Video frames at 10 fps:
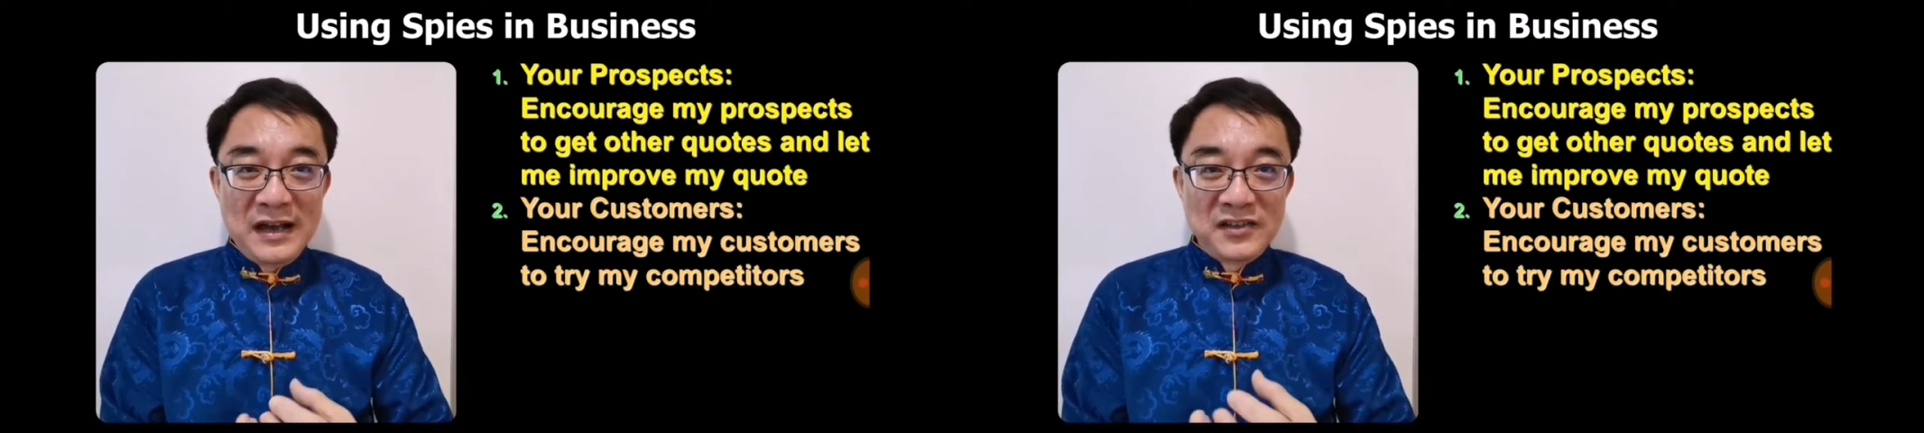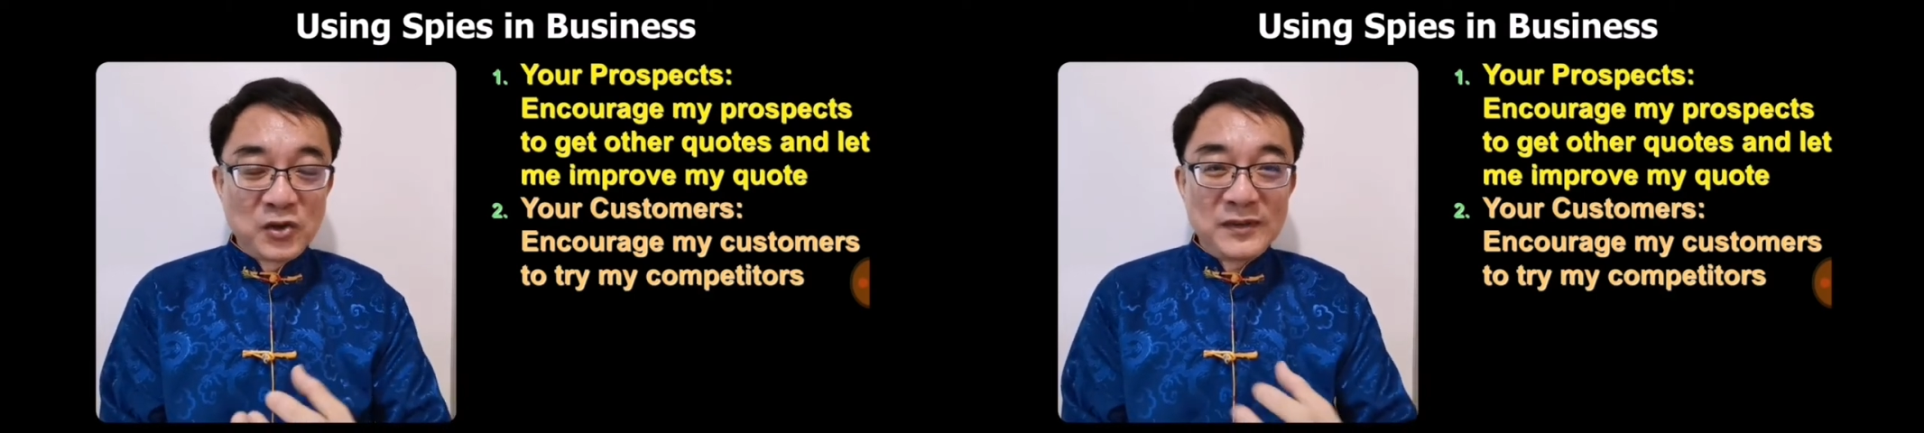
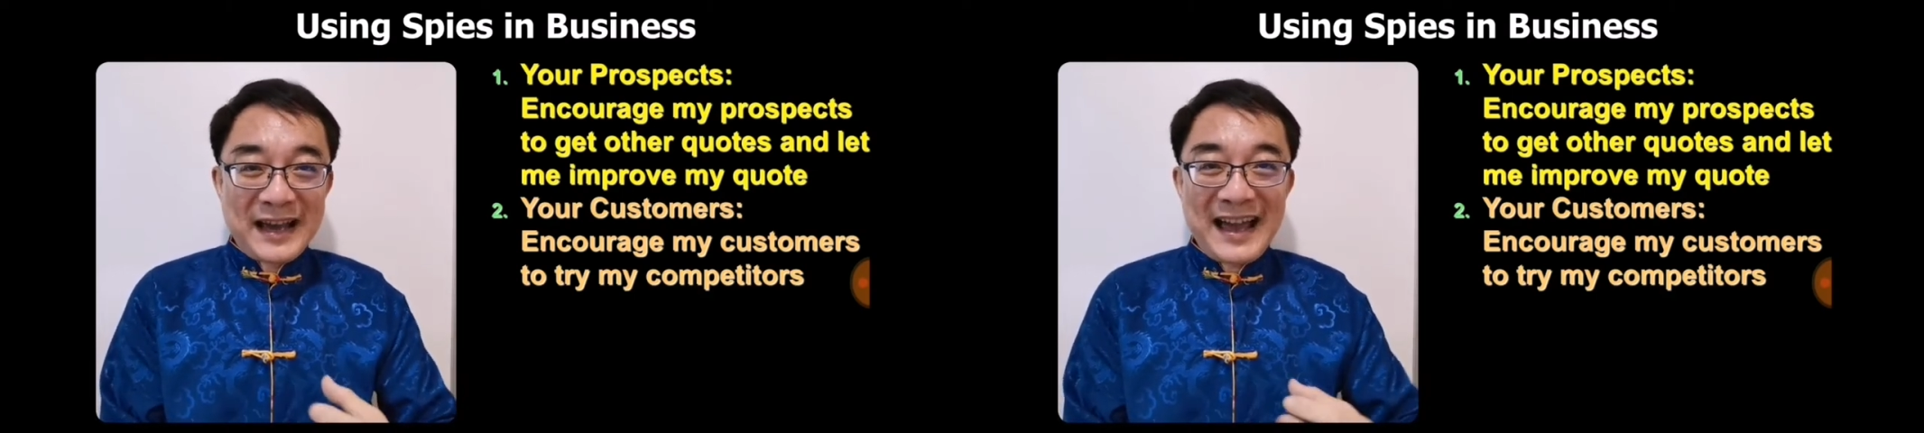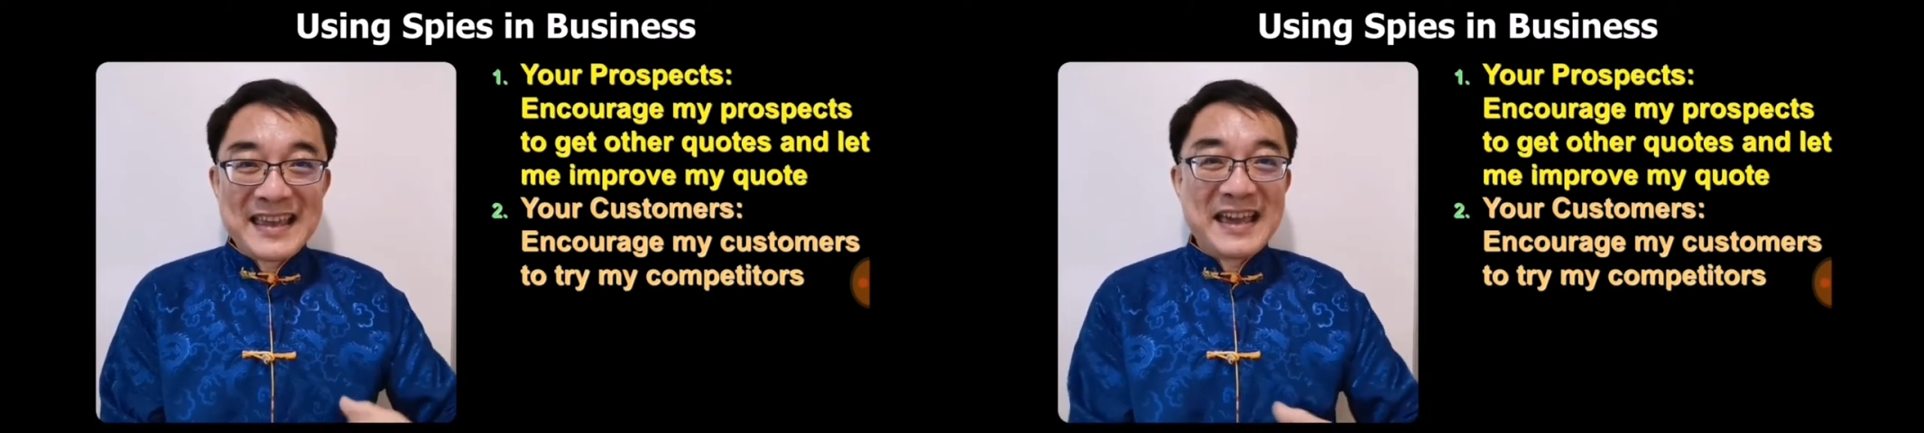so that
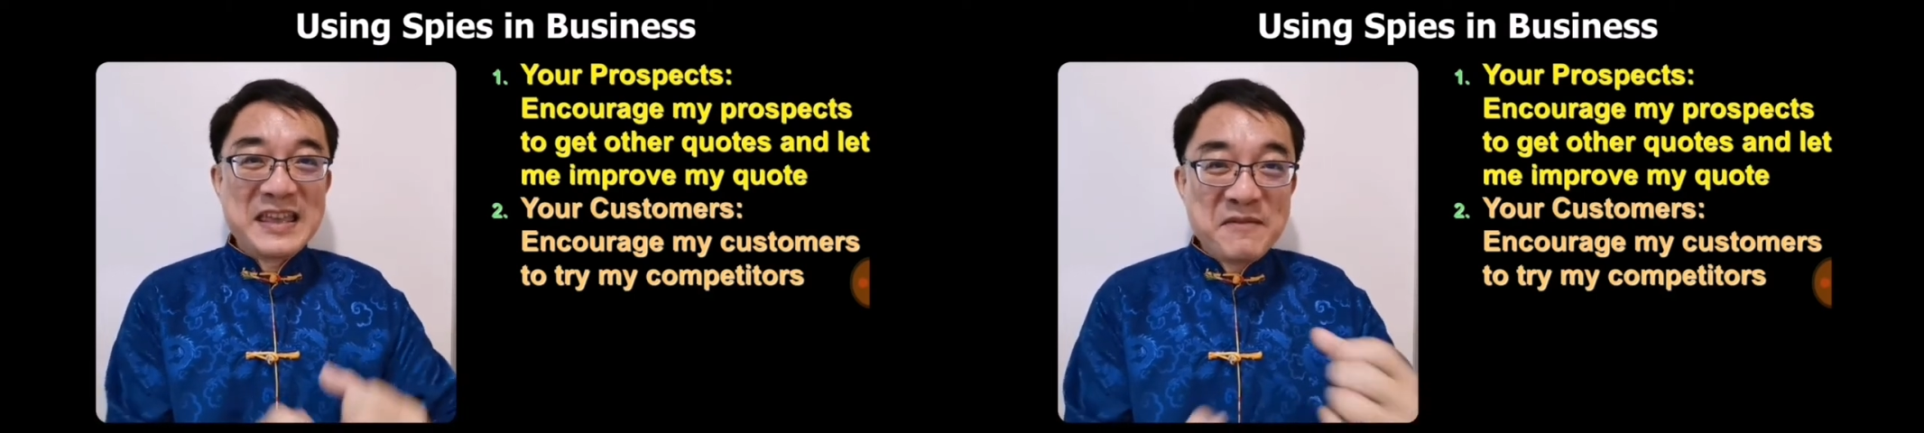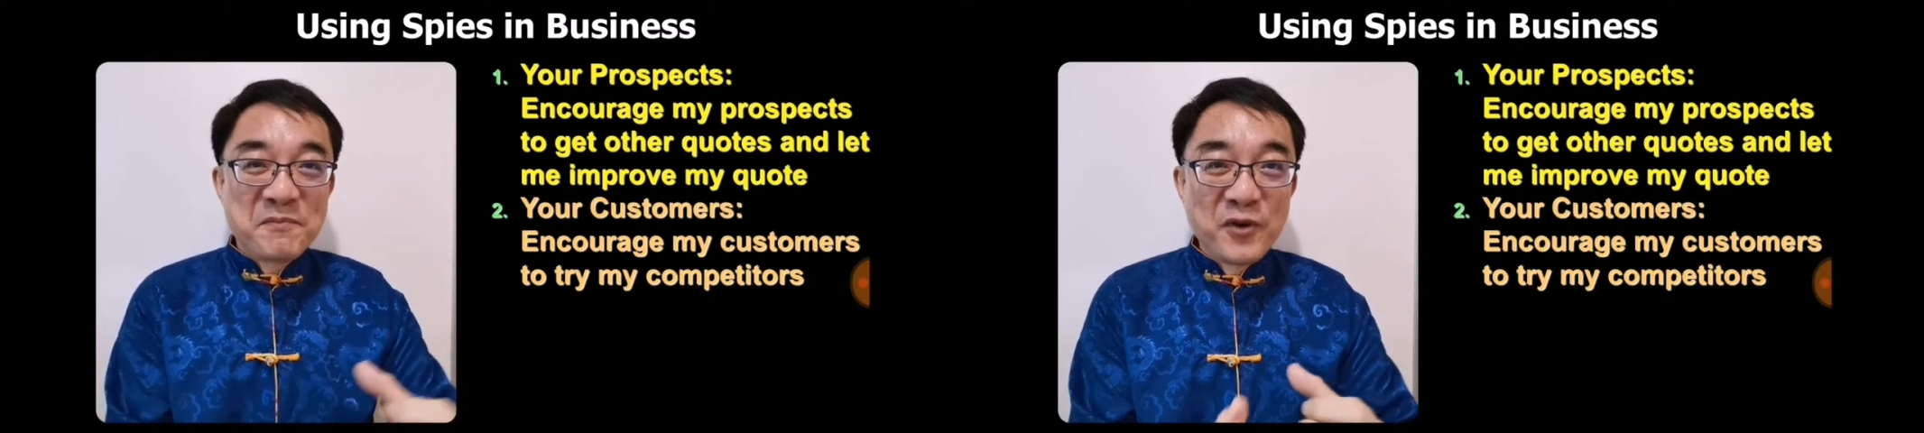I can
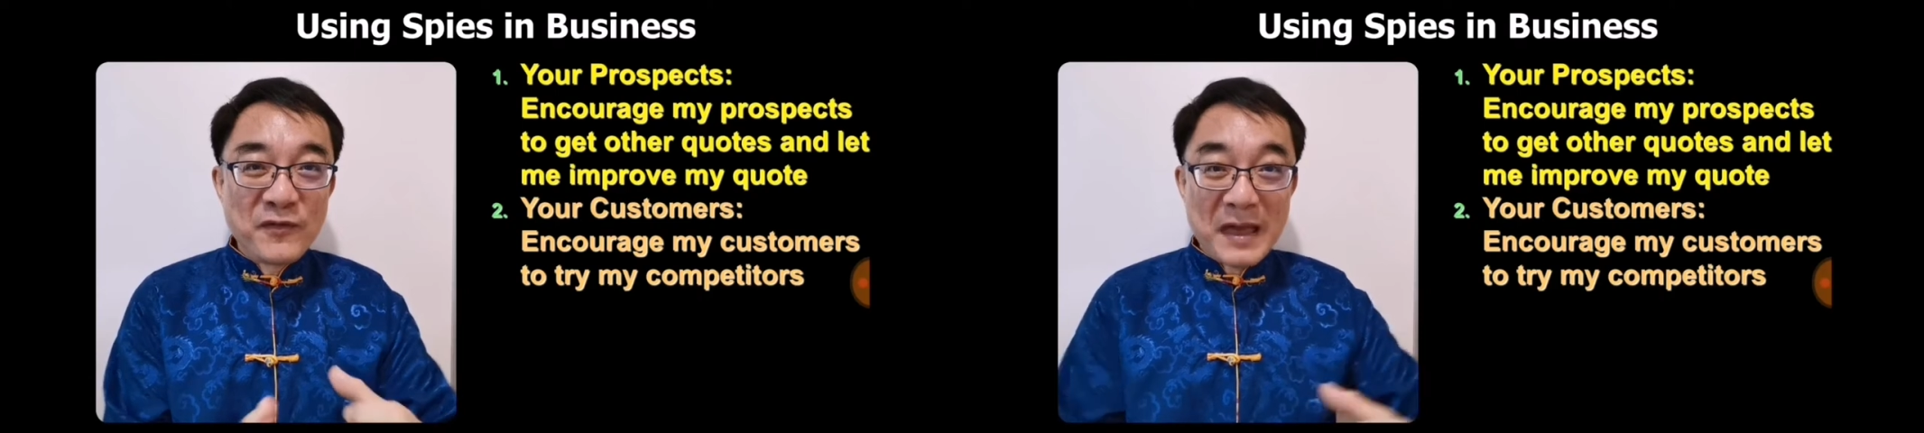improve